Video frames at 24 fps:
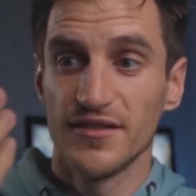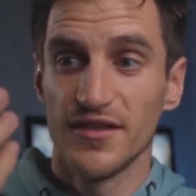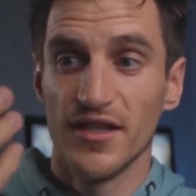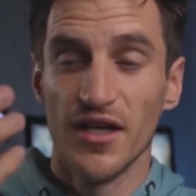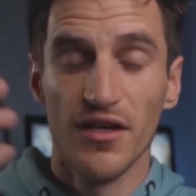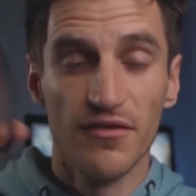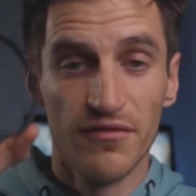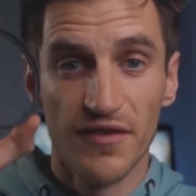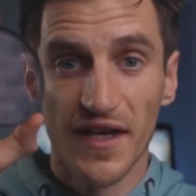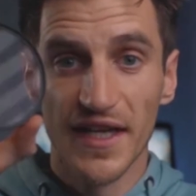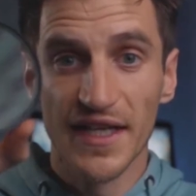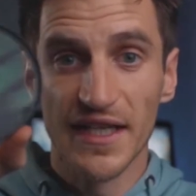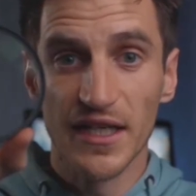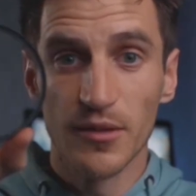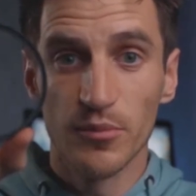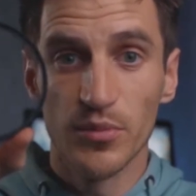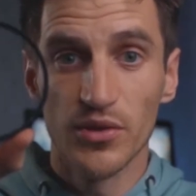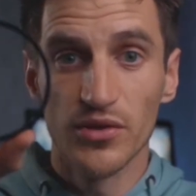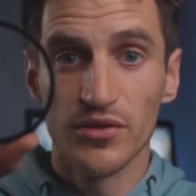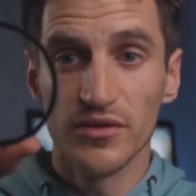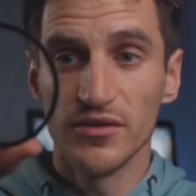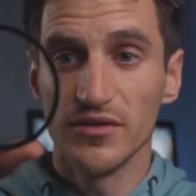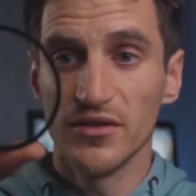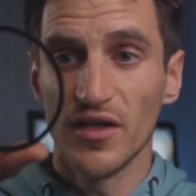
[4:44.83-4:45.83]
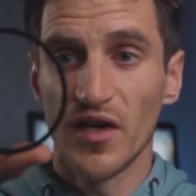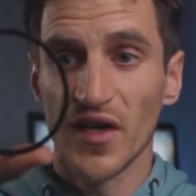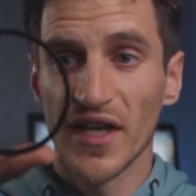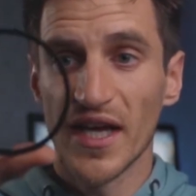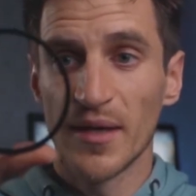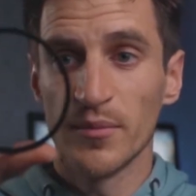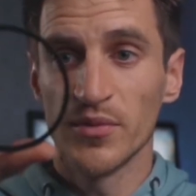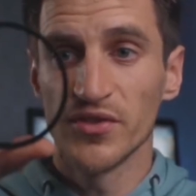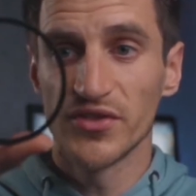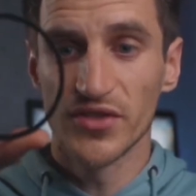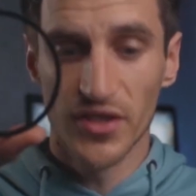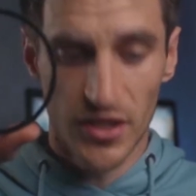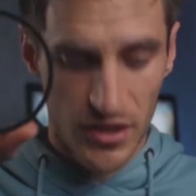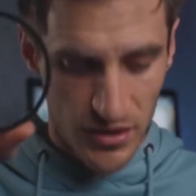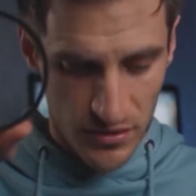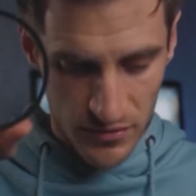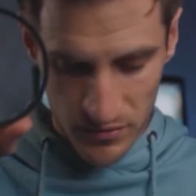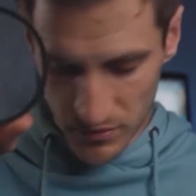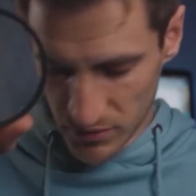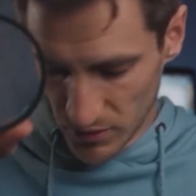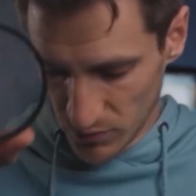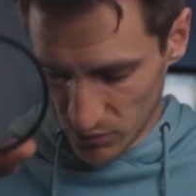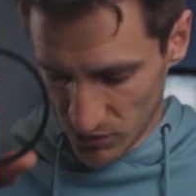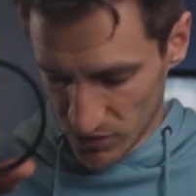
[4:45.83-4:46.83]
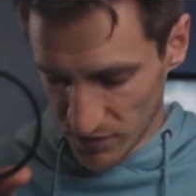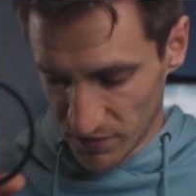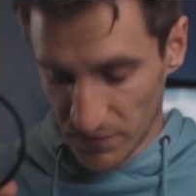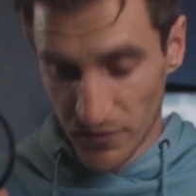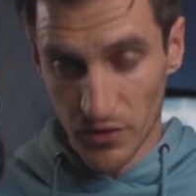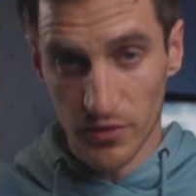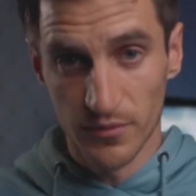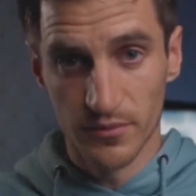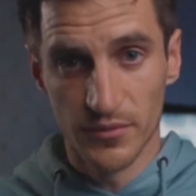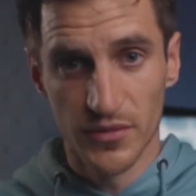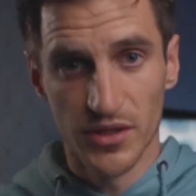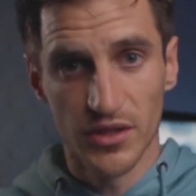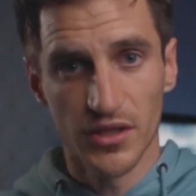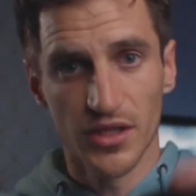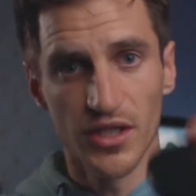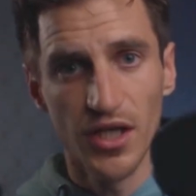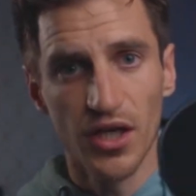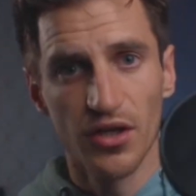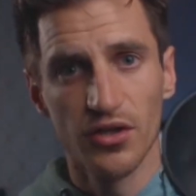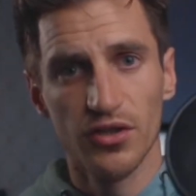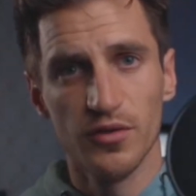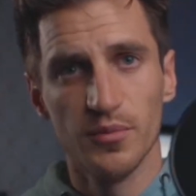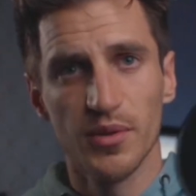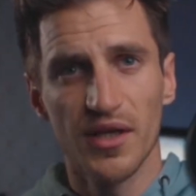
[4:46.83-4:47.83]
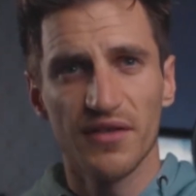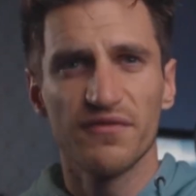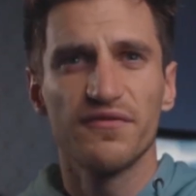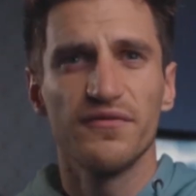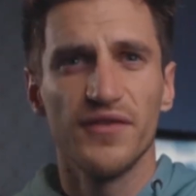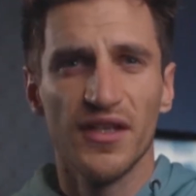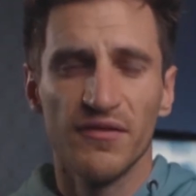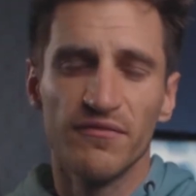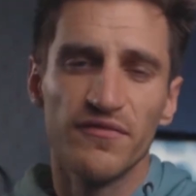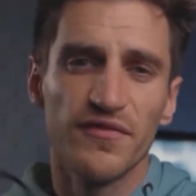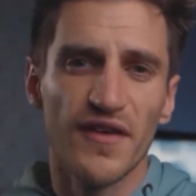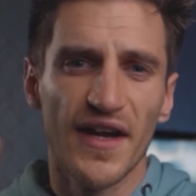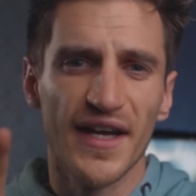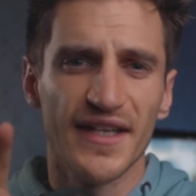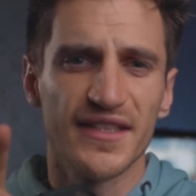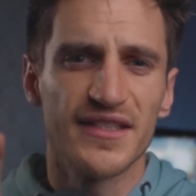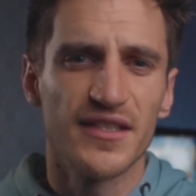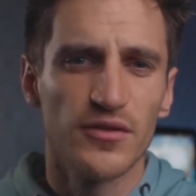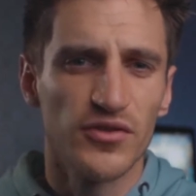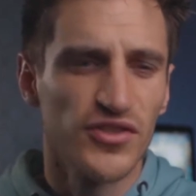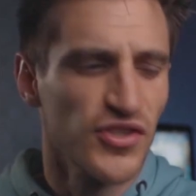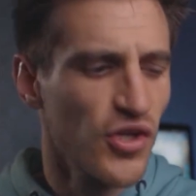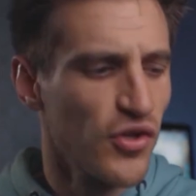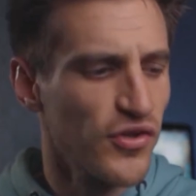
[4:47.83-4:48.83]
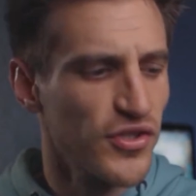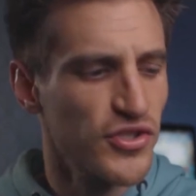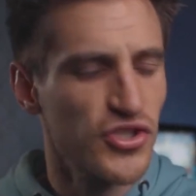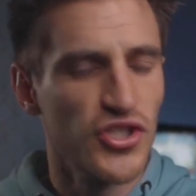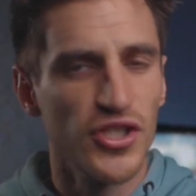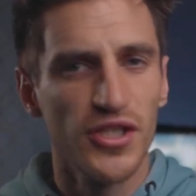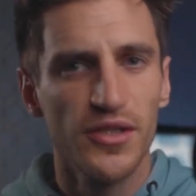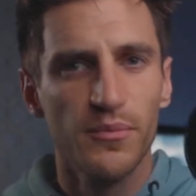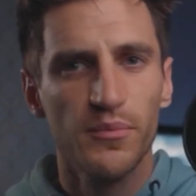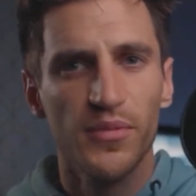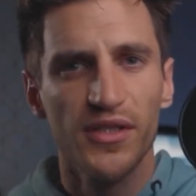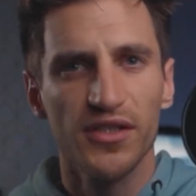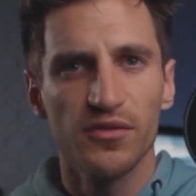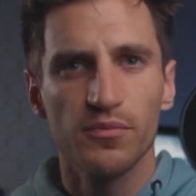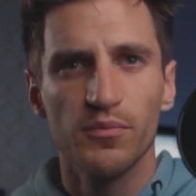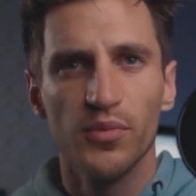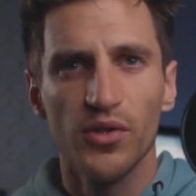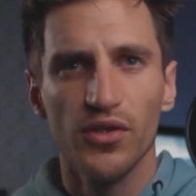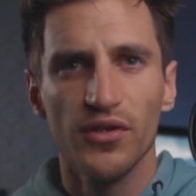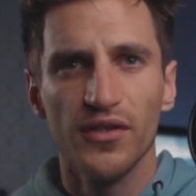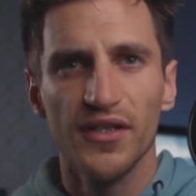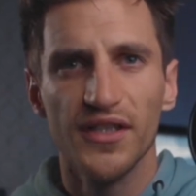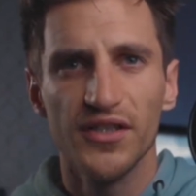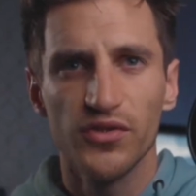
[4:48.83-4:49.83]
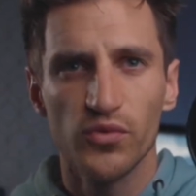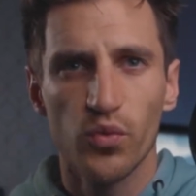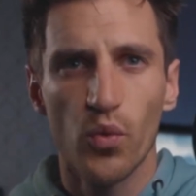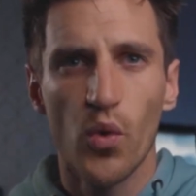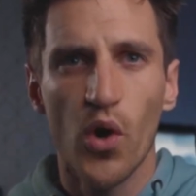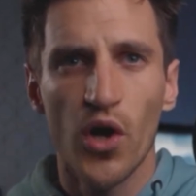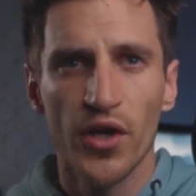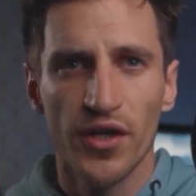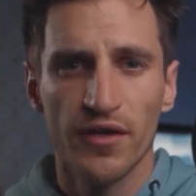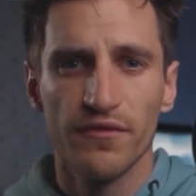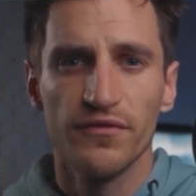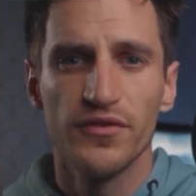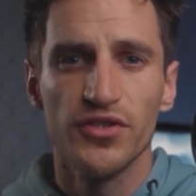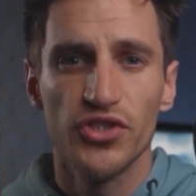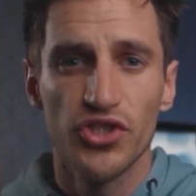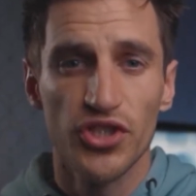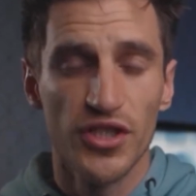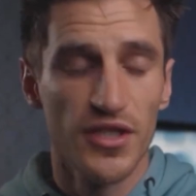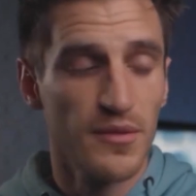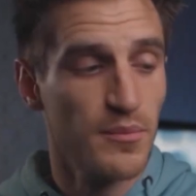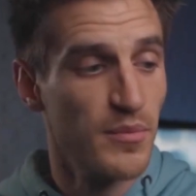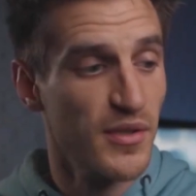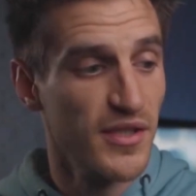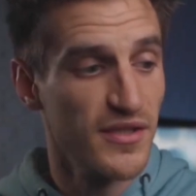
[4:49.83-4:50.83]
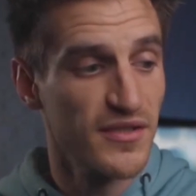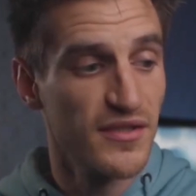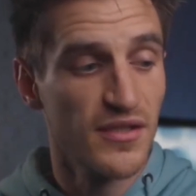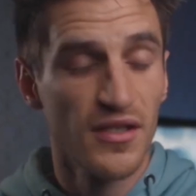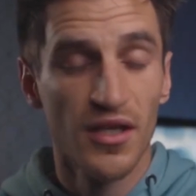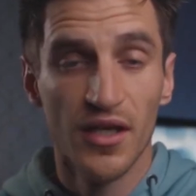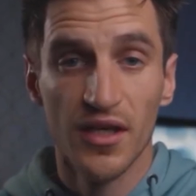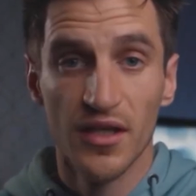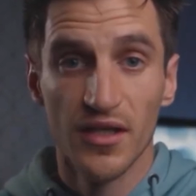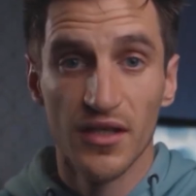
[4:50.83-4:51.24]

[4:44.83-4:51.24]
available on Amazon. It was from Gobe. In fact, it's not the cheapest, but it's one of the cheapest.